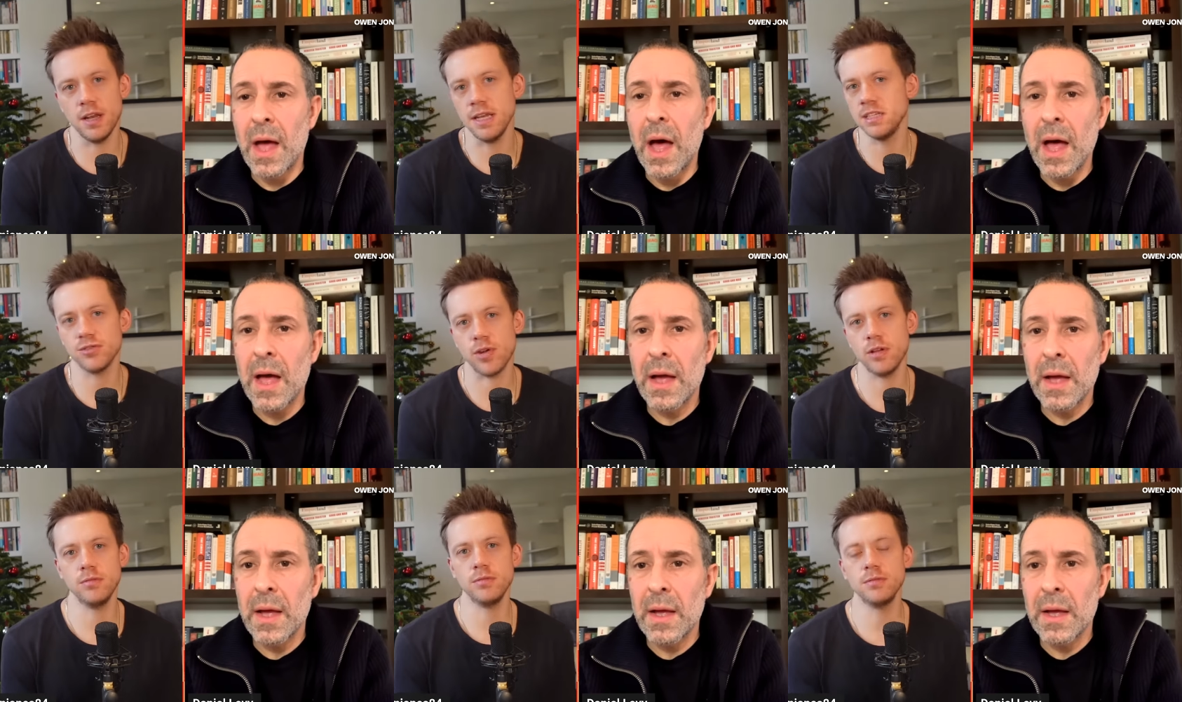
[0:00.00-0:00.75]
Speaker 1: and in
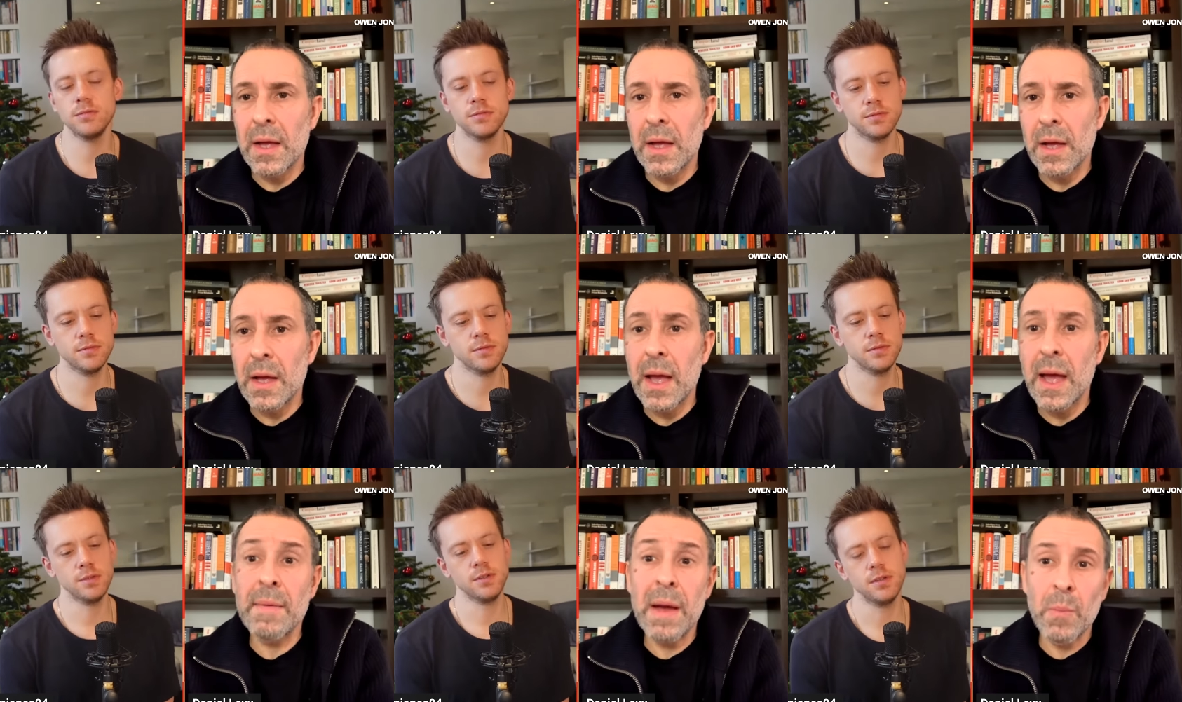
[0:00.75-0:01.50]
Israel?
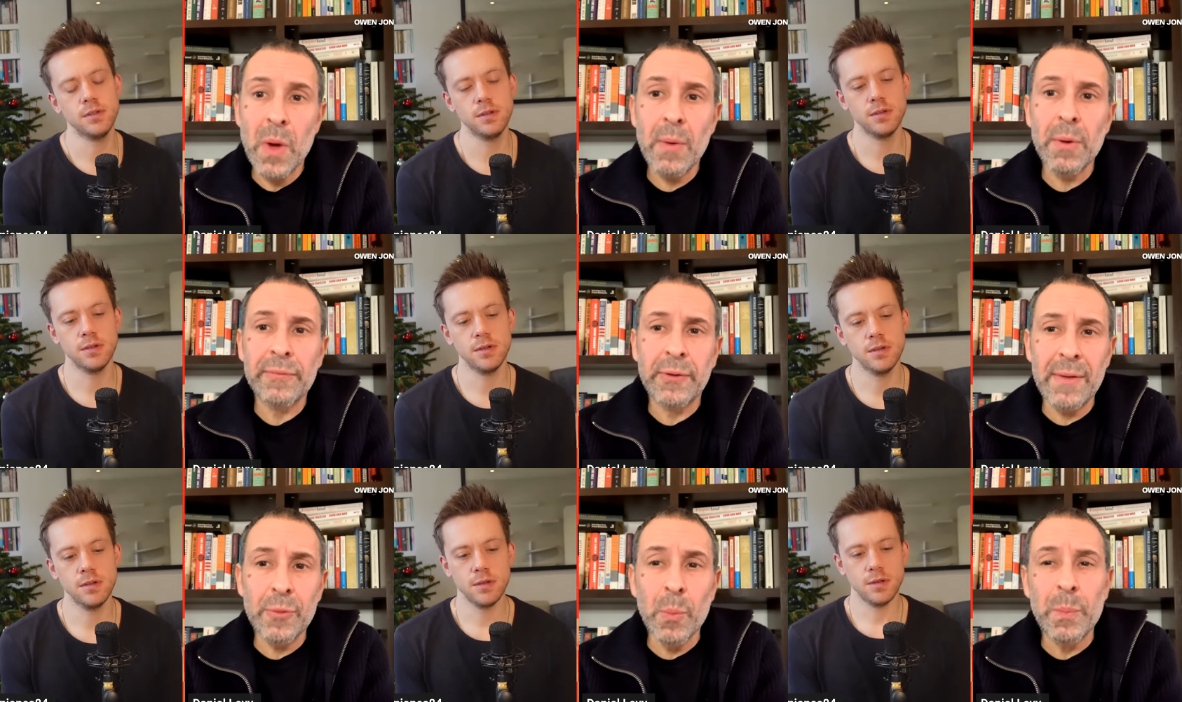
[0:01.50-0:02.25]
Speaker 2: Uh, well,
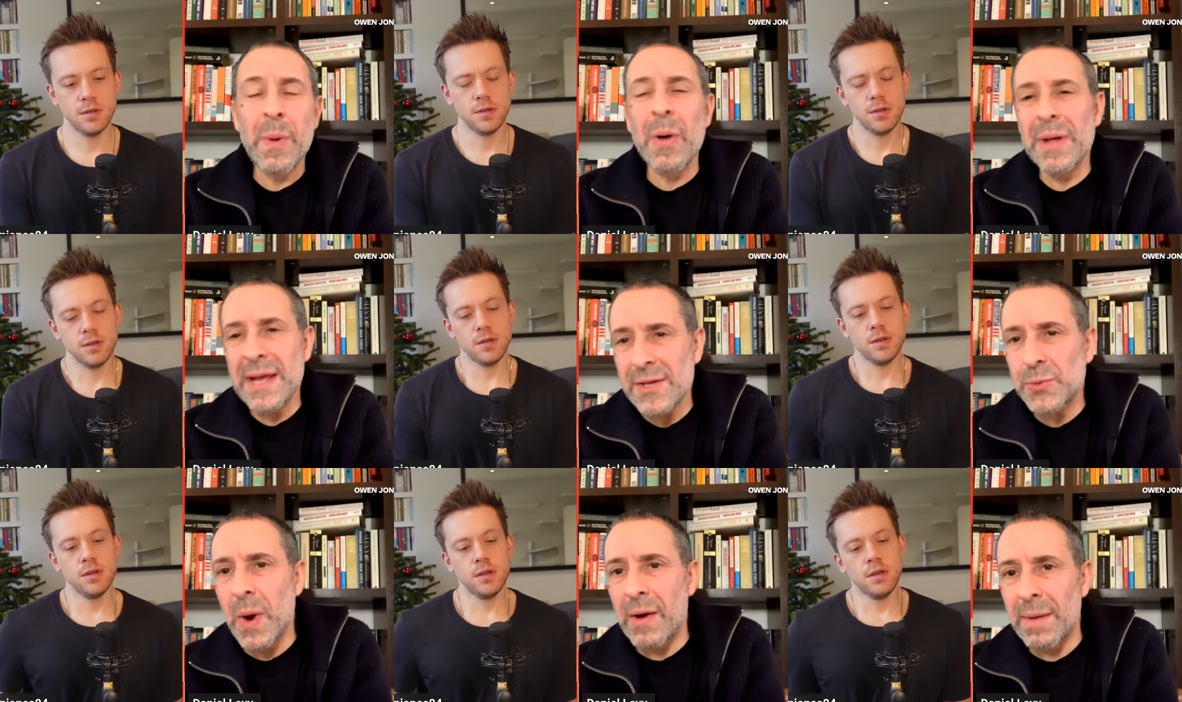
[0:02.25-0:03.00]
for every, well,
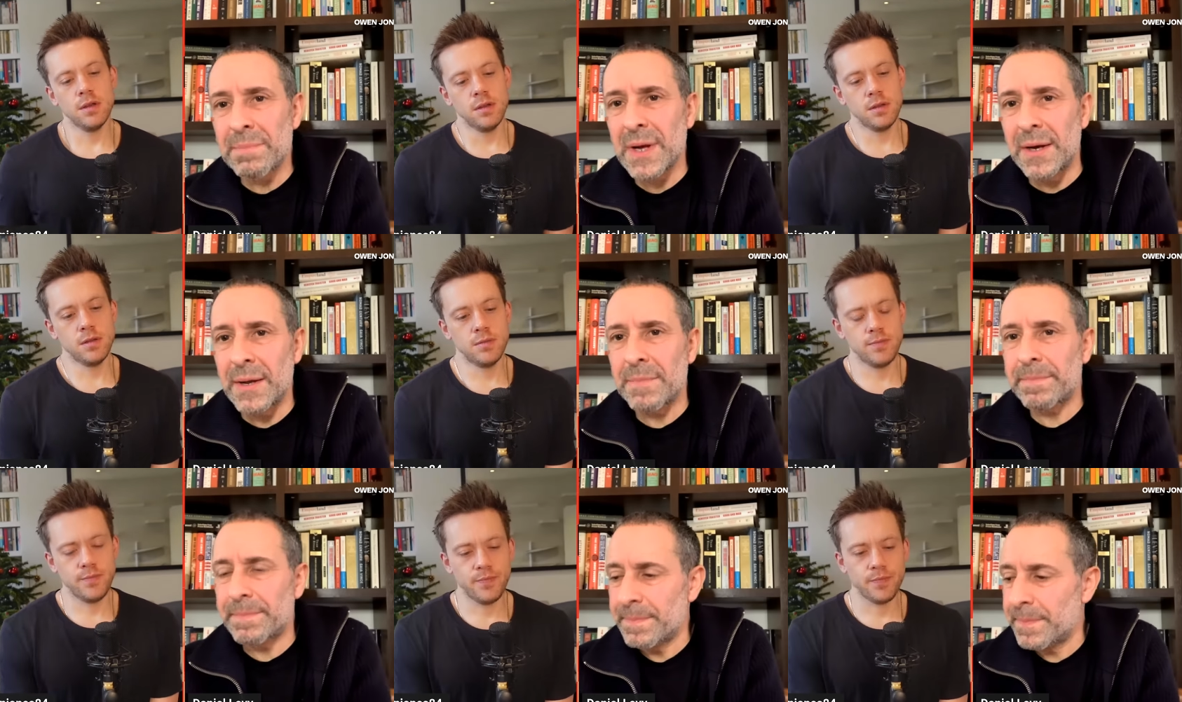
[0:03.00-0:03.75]
here's where I'm
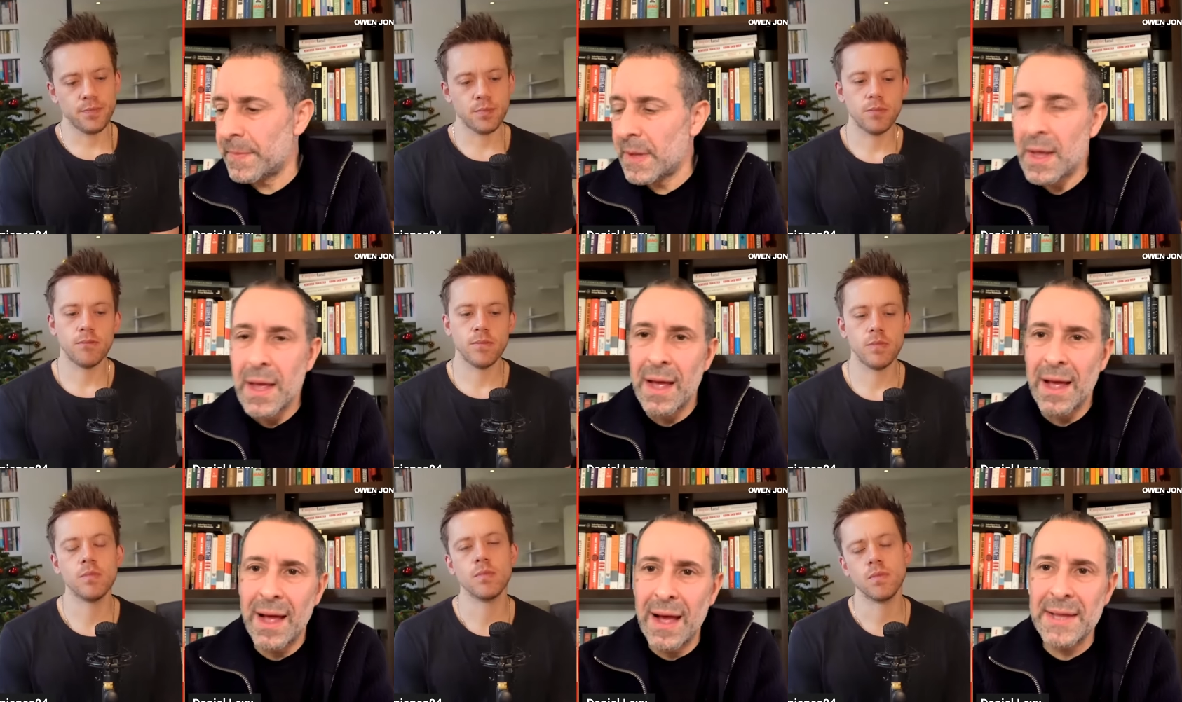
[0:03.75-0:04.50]
gonna.
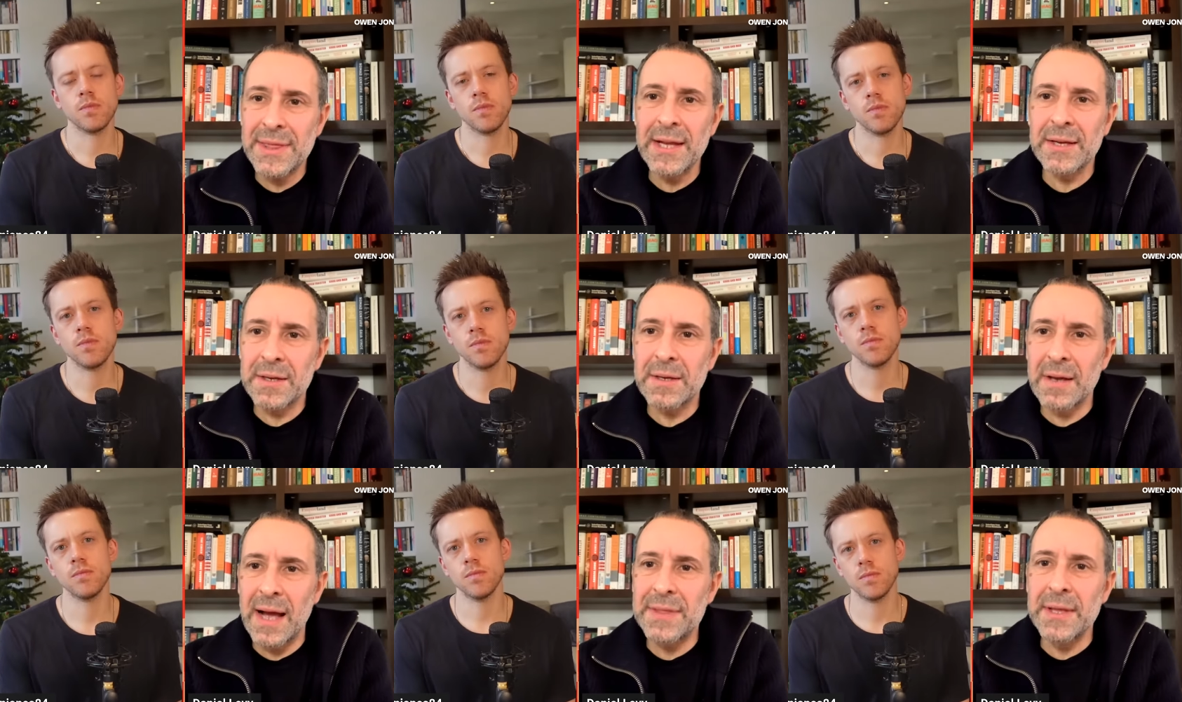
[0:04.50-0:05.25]
I think
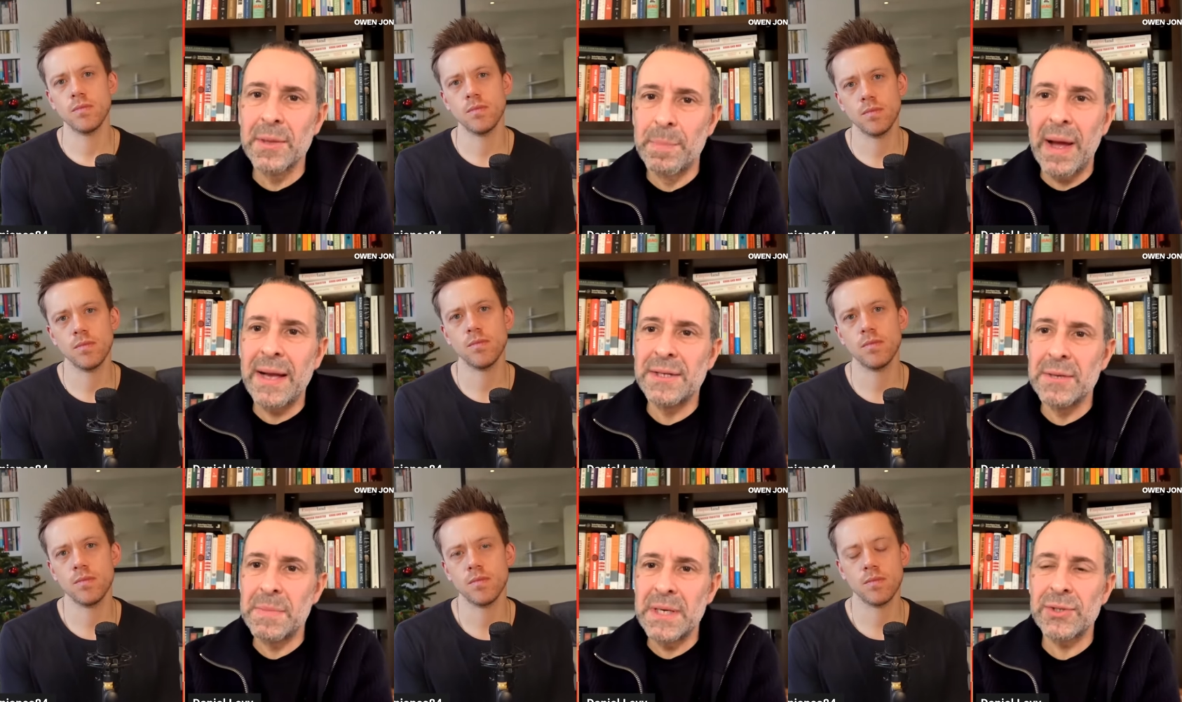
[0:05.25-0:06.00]
I think the
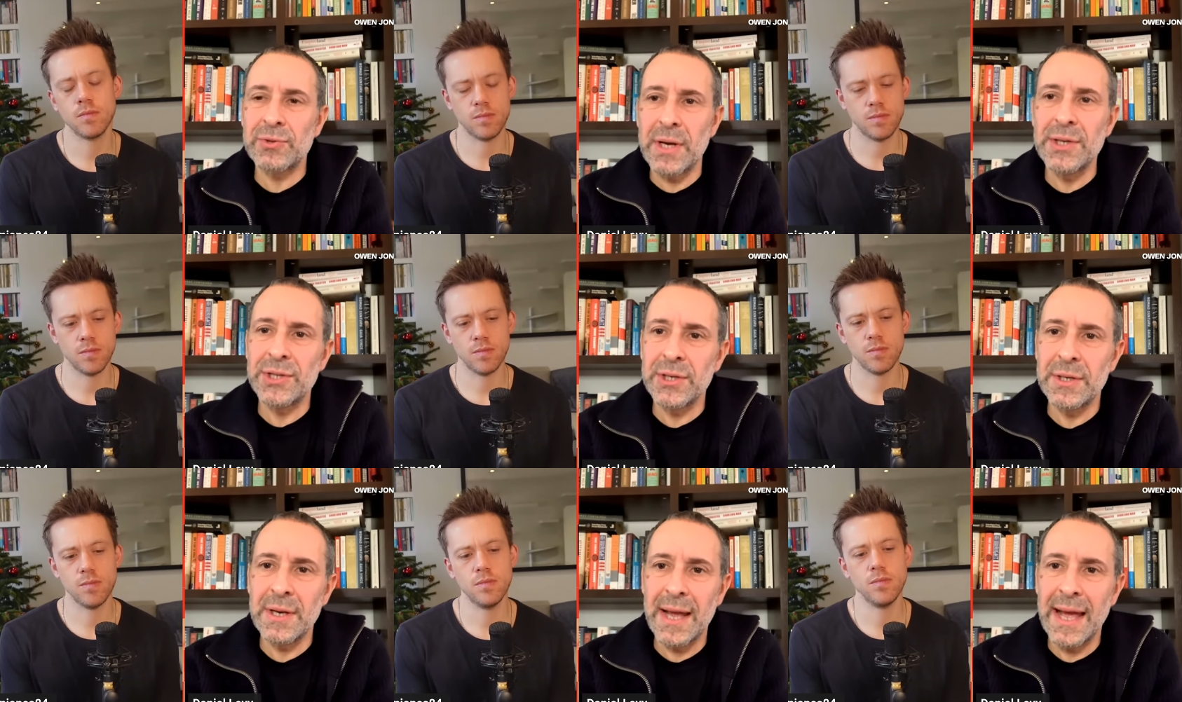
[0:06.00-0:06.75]
Biden
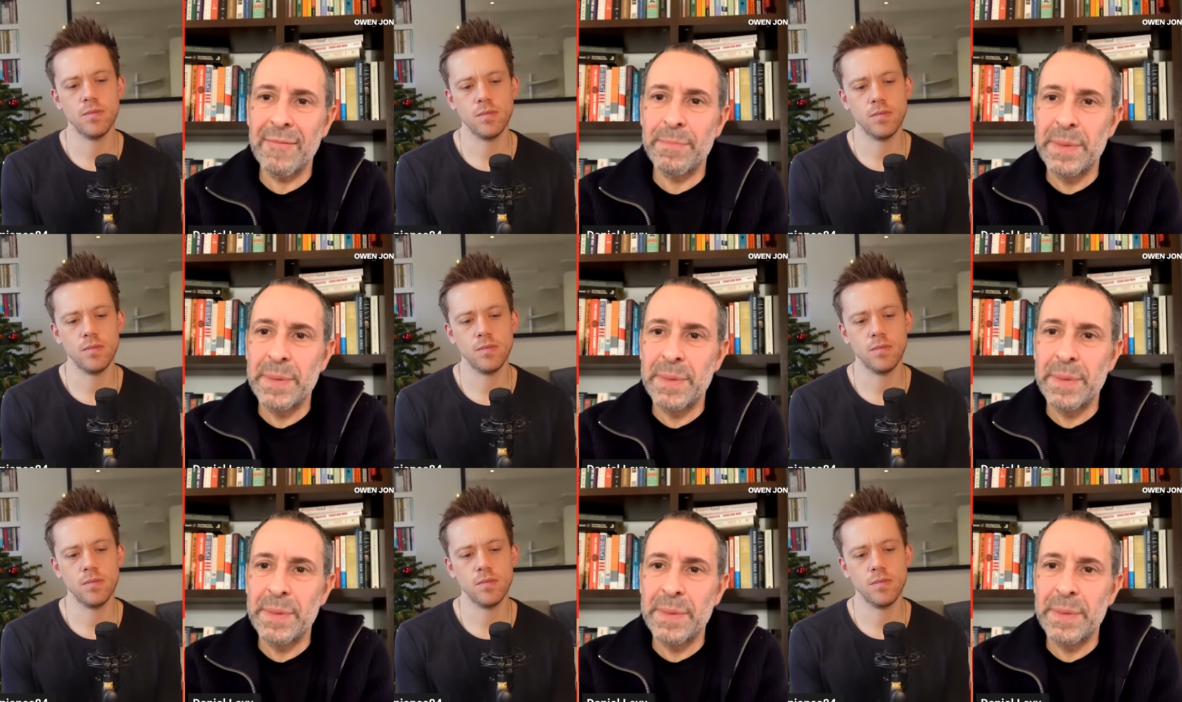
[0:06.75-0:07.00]
administration have